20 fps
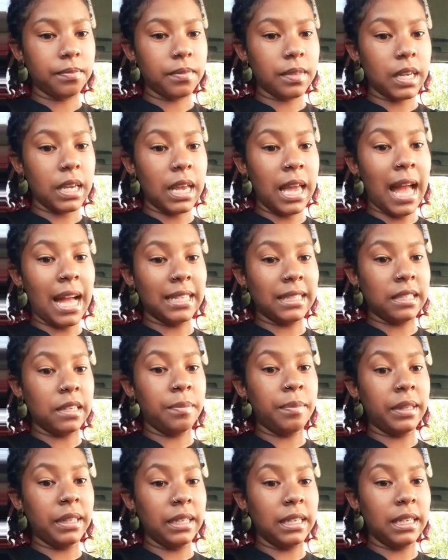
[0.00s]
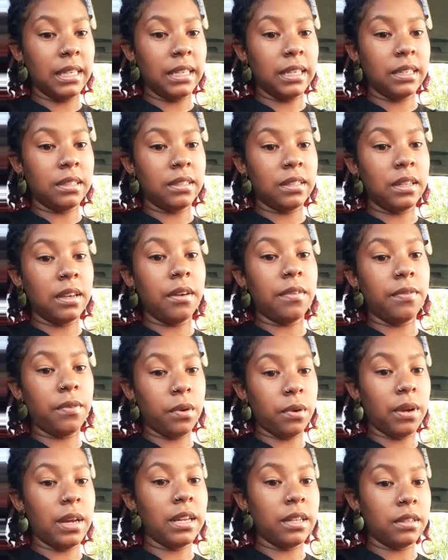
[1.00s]
it has the ability, the
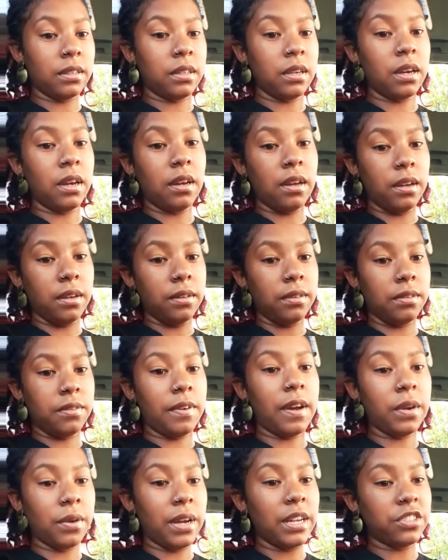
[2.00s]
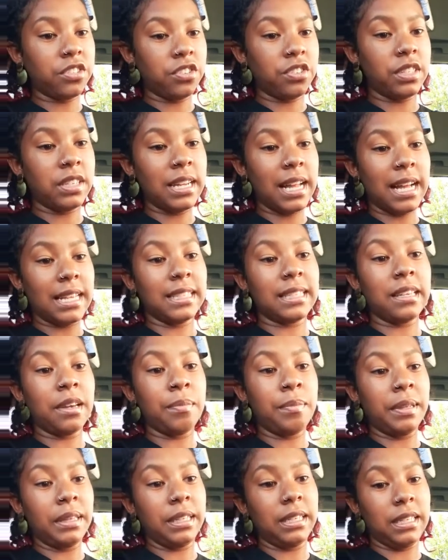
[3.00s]
phytoestrogen has the
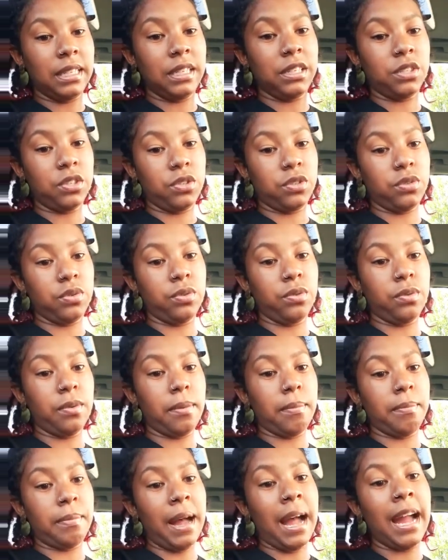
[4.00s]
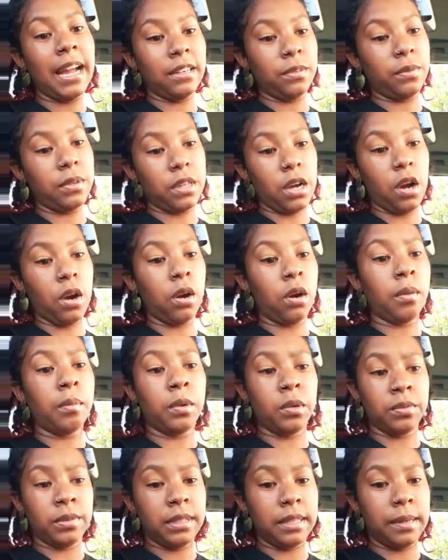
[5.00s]
ability to bind with our
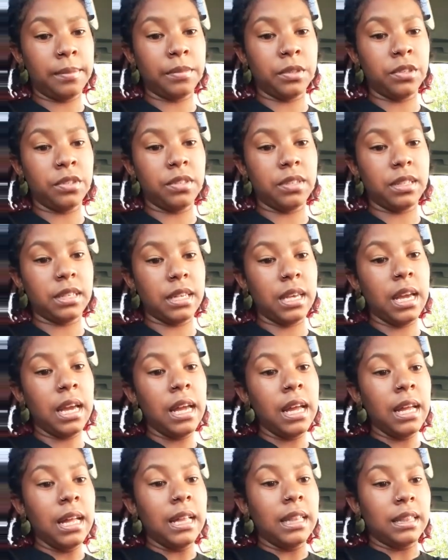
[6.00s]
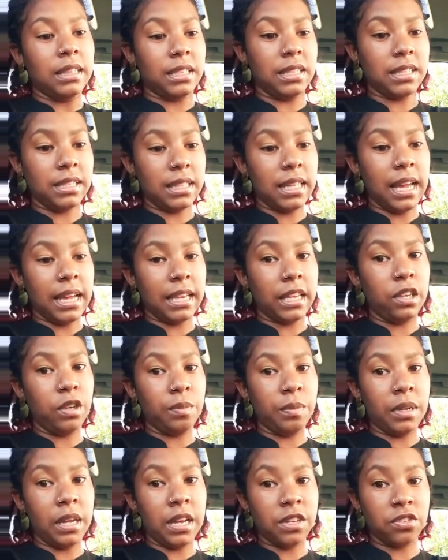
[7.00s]
hormone receptors, just like
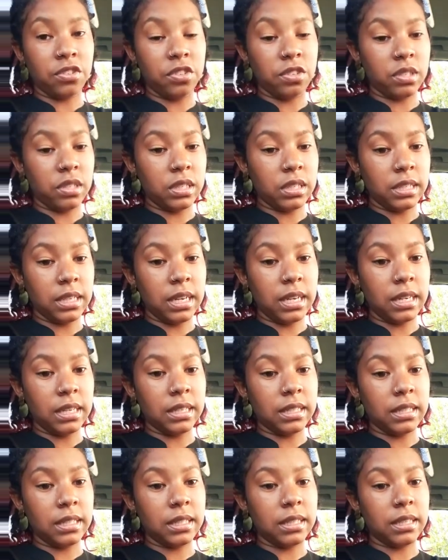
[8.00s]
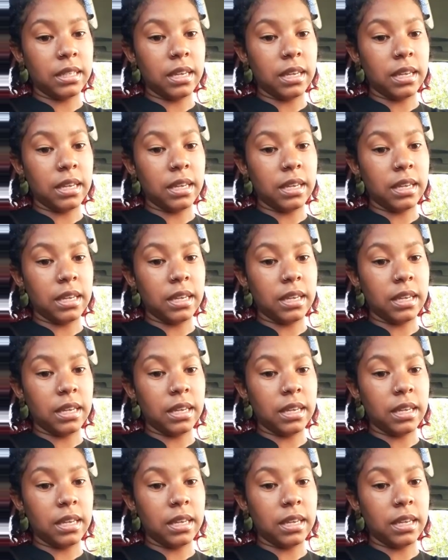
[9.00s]
human estrogen does.